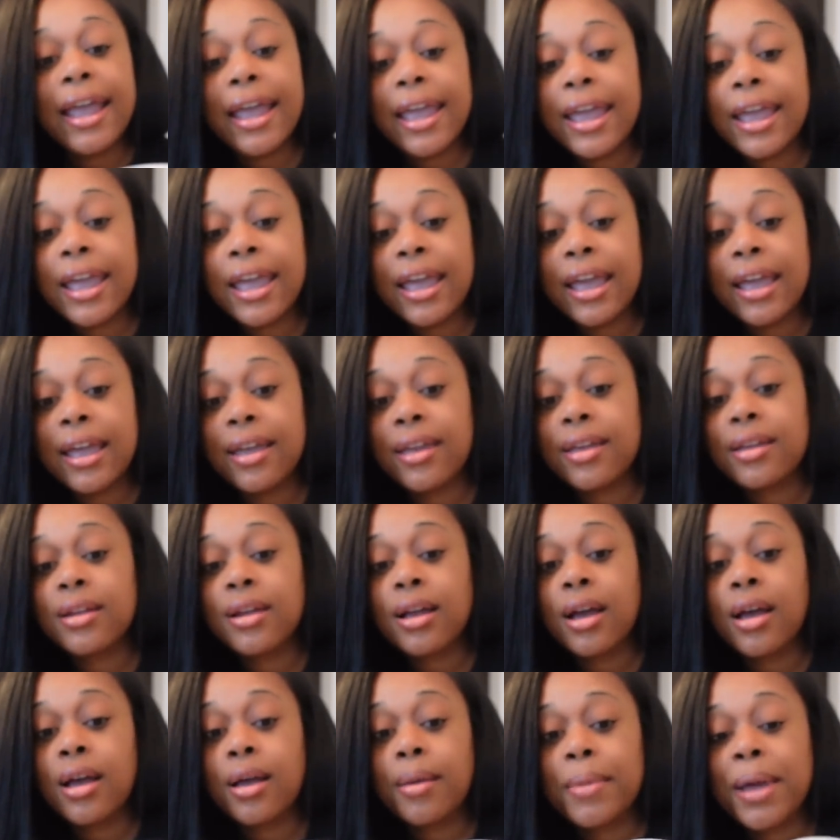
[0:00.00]

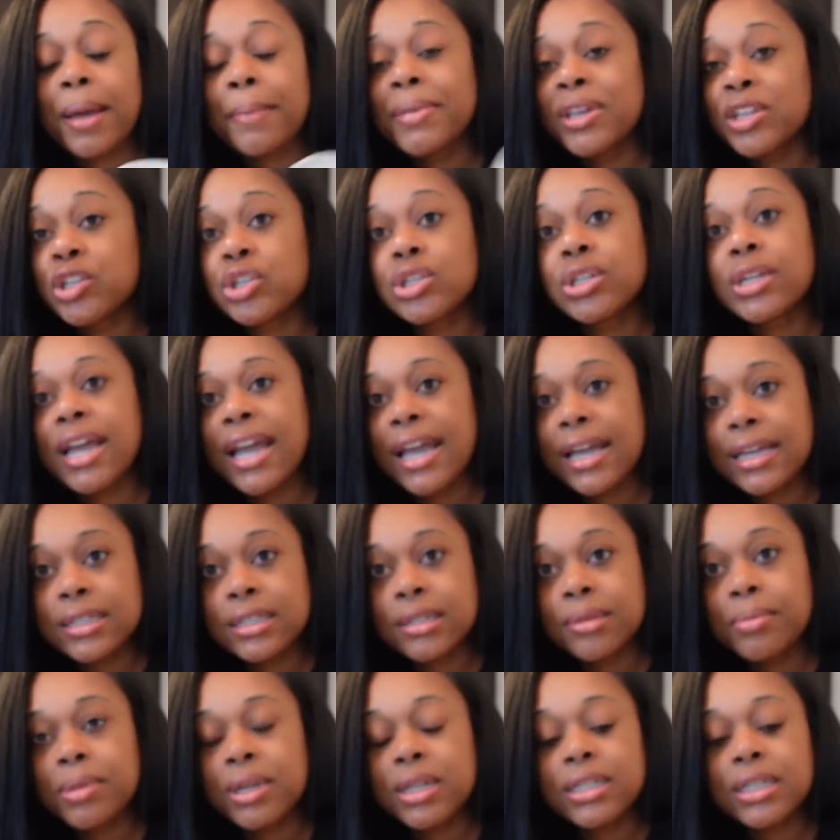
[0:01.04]
And um, I mentioned
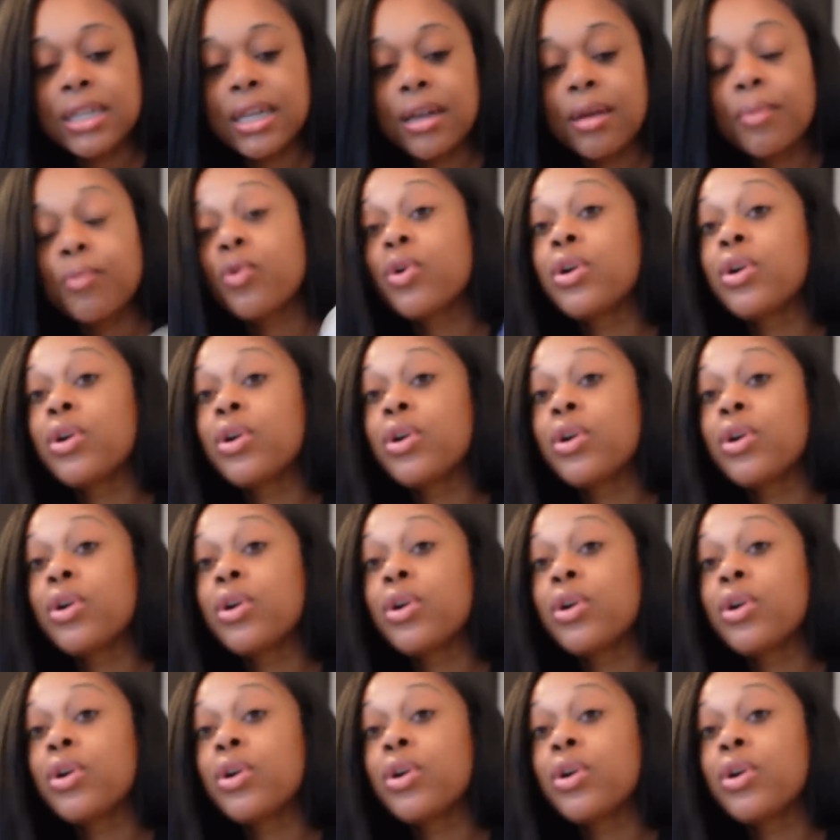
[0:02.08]
eczema to him.